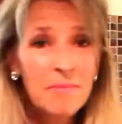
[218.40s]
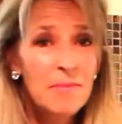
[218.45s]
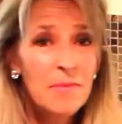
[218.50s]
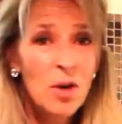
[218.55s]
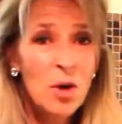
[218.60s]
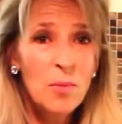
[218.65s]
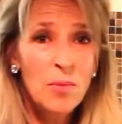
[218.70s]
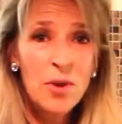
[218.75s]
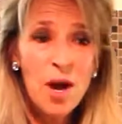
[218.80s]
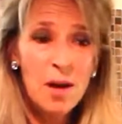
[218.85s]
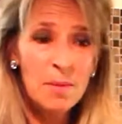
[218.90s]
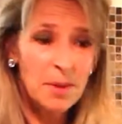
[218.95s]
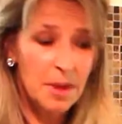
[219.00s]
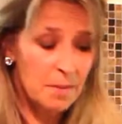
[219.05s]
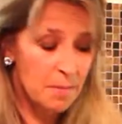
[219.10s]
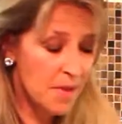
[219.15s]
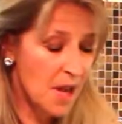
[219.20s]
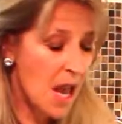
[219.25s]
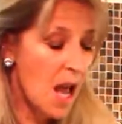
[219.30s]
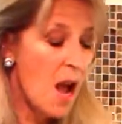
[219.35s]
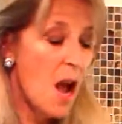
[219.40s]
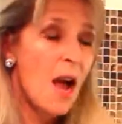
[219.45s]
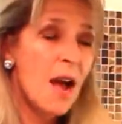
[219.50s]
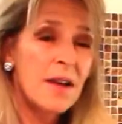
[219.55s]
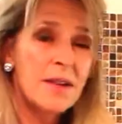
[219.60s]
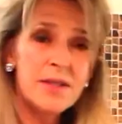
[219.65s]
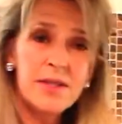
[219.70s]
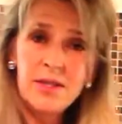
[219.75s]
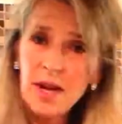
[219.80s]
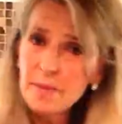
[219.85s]
no problem.
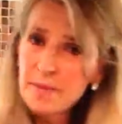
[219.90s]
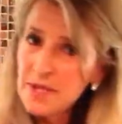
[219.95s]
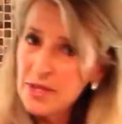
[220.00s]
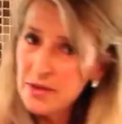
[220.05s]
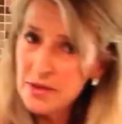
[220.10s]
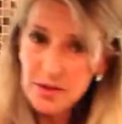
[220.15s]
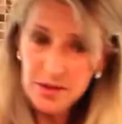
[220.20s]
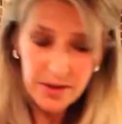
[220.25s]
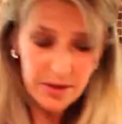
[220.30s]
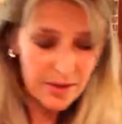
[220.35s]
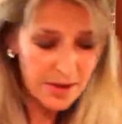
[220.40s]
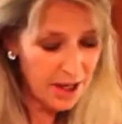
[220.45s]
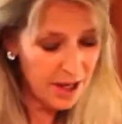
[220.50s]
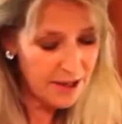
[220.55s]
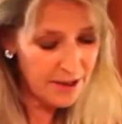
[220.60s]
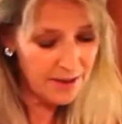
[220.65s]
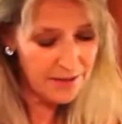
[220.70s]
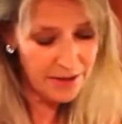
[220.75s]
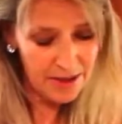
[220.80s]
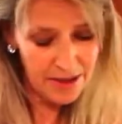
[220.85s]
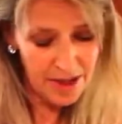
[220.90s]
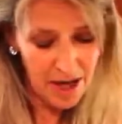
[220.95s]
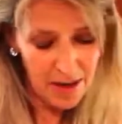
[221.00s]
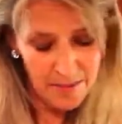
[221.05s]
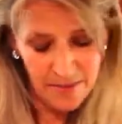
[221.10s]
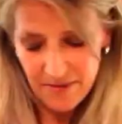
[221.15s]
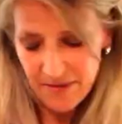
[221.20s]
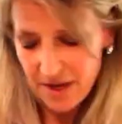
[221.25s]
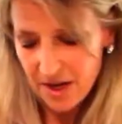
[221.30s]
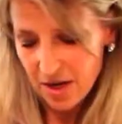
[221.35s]
Substitute a different
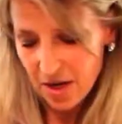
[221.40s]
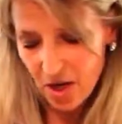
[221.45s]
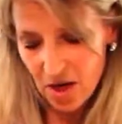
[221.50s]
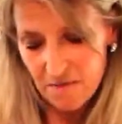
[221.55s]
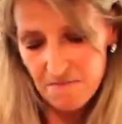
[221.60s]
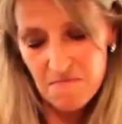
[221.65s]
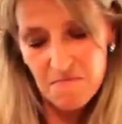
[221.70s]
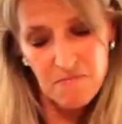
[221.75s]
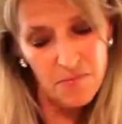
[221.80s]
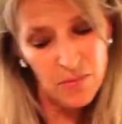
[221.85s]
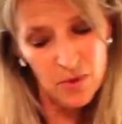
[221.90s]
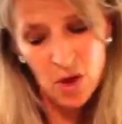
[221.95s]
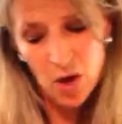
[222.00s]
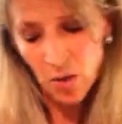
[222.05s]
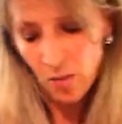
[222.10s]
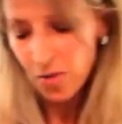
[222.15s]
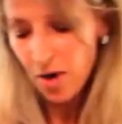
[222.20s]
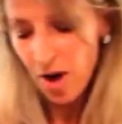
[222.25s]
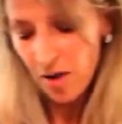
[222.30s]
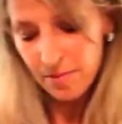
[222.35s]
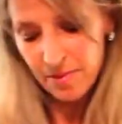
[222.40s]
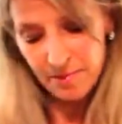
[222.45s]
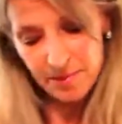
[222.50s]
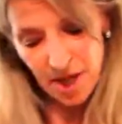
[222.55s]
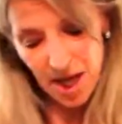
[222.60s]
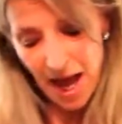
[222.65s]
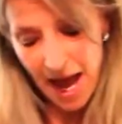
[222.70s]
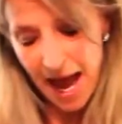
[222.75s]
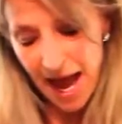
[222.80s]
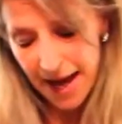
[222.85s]
type of vinegar. No problem
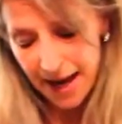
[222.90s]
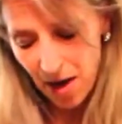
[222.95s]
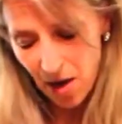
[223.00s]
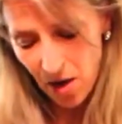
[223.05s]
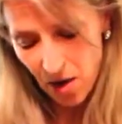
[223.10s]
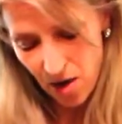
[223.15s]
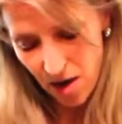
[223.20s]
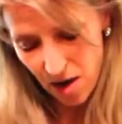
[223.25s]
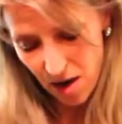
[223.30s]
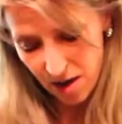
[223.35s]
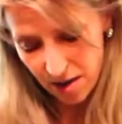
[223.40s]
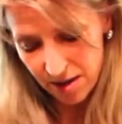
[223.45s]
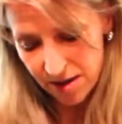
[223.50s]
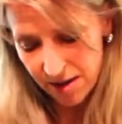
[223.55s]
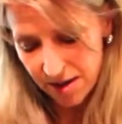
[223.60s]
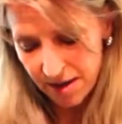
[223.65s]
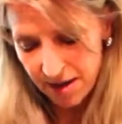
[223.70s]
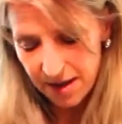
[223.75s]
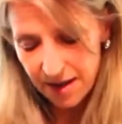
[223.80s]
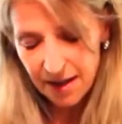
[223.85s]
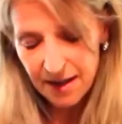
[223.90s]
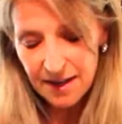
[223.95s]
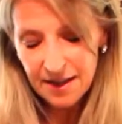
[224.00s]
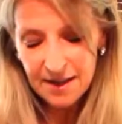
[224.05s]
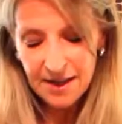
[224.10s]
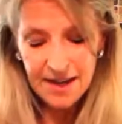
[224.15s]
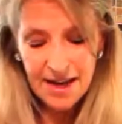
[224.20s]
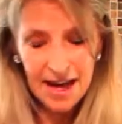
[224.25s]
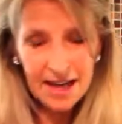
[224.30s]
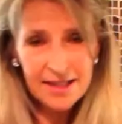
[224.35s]
at all.
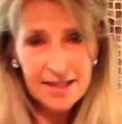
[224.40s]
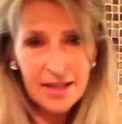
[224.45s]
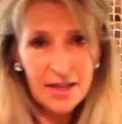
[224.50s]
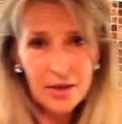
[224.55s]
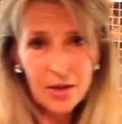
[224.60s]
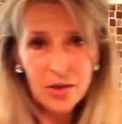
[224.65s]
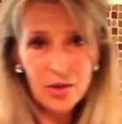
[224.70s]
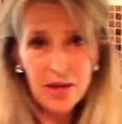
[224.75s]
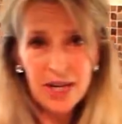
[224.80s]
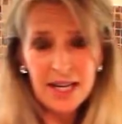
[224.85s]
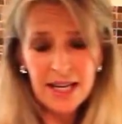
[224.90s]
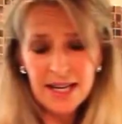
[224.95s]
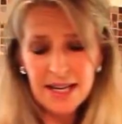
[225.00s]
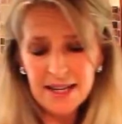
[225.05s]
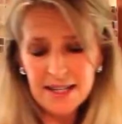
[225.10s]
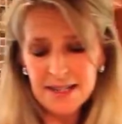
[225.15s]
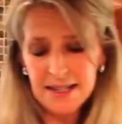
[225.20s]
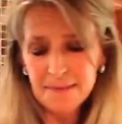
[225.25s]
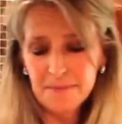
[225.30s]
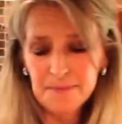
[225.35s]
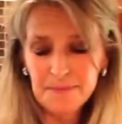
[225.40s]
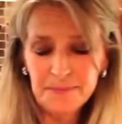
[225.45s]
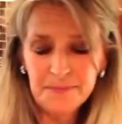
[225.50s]
The next ingredient,